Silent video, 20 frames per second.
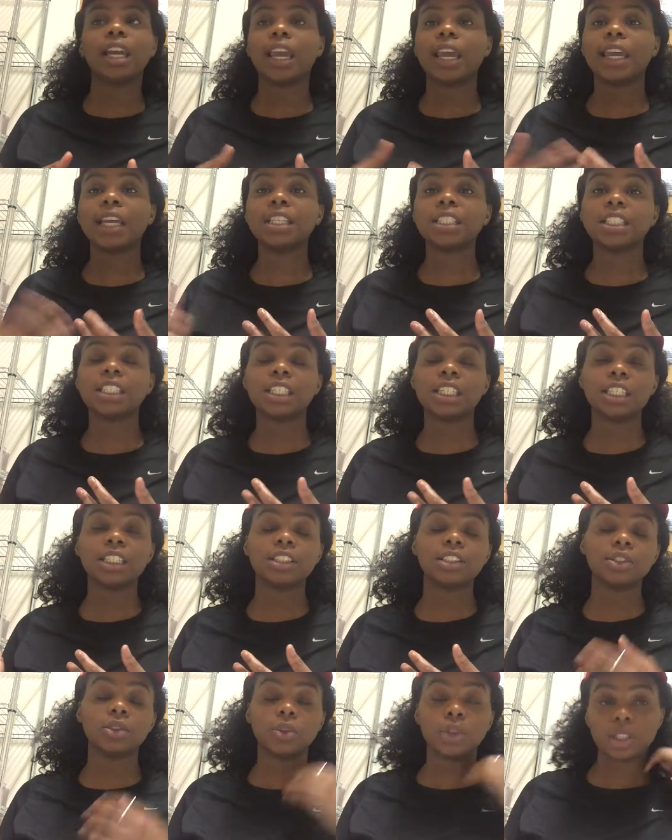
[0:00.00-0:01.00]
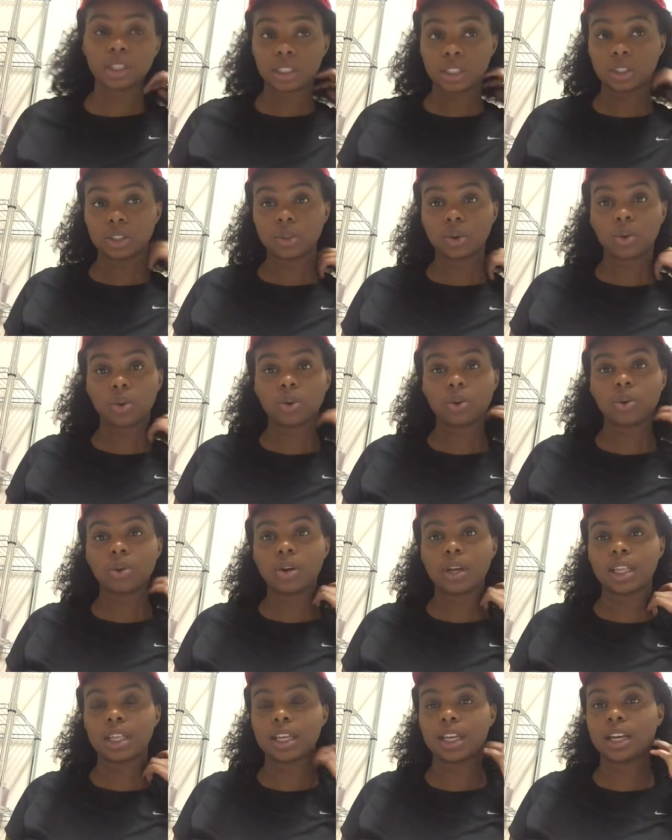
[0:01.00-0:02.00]
eighteen students in
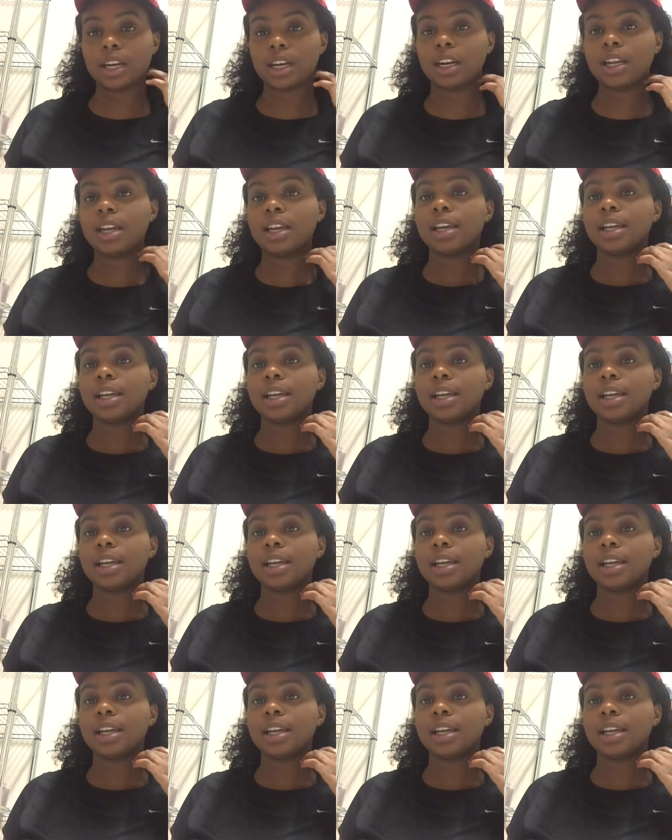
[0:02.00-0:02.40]
total, and then